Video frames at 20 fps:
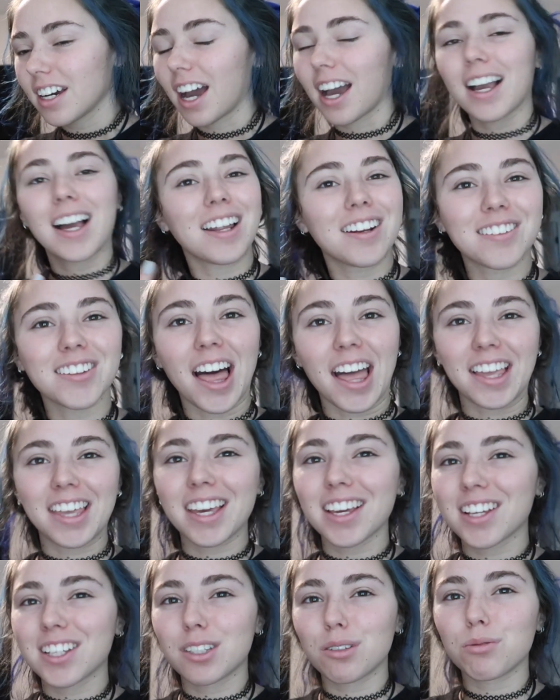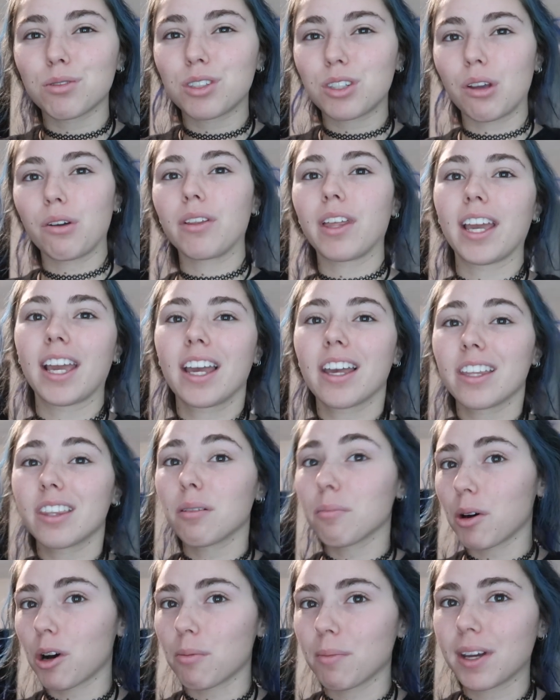I kind of like it because it was so like in
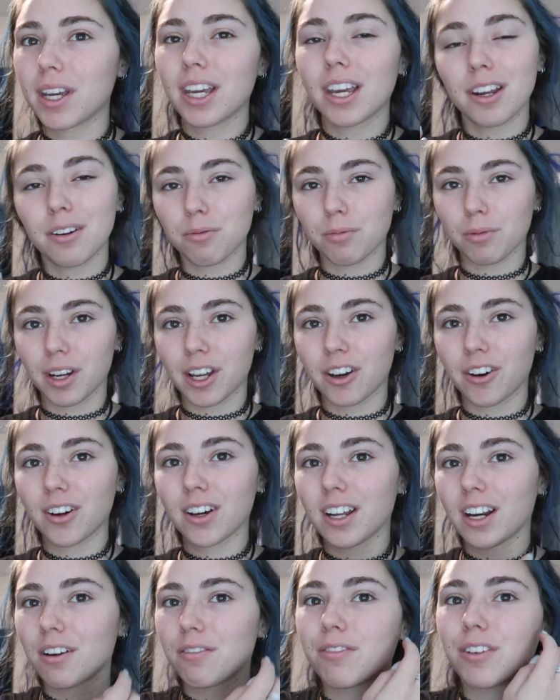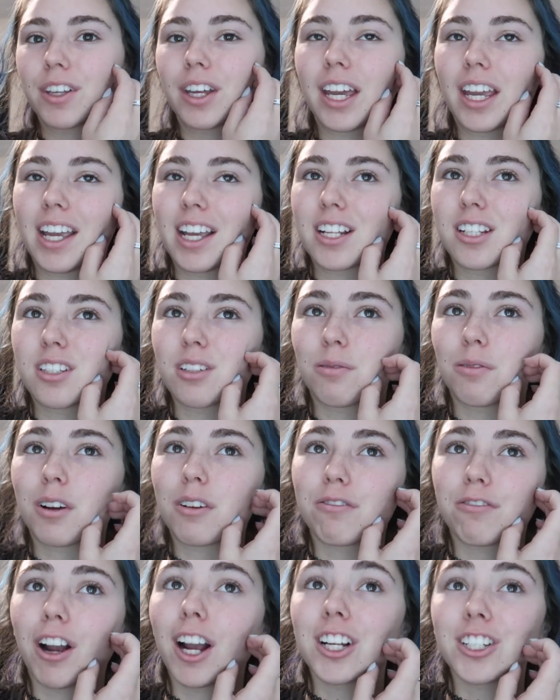the moment and real and I feel like it's
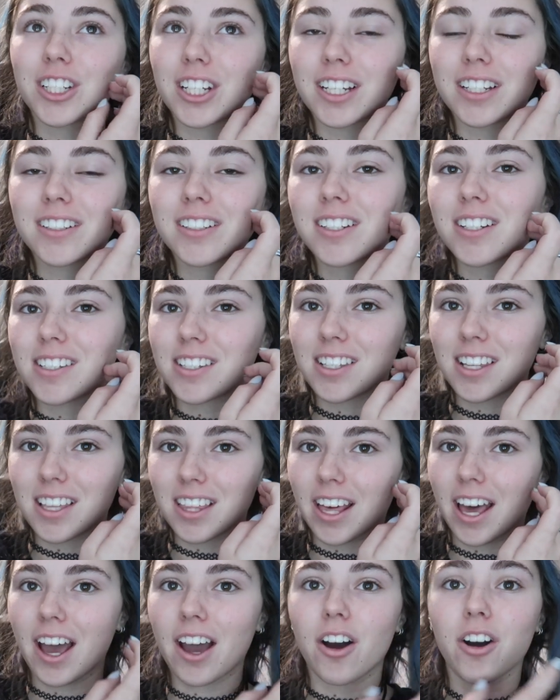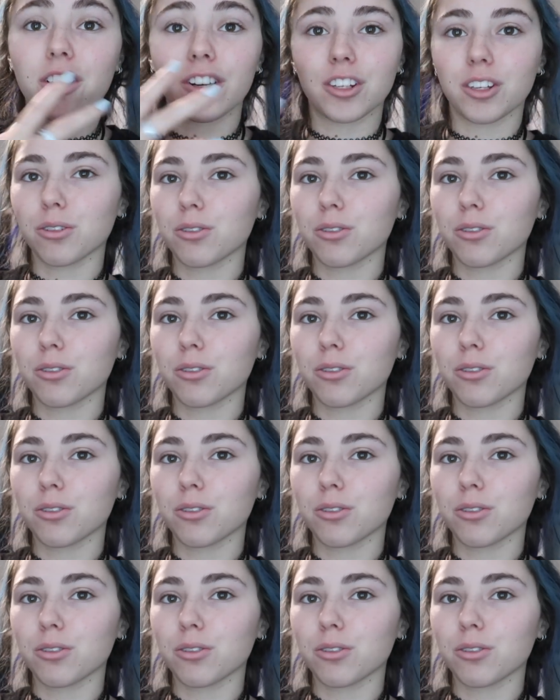refreshing to see that on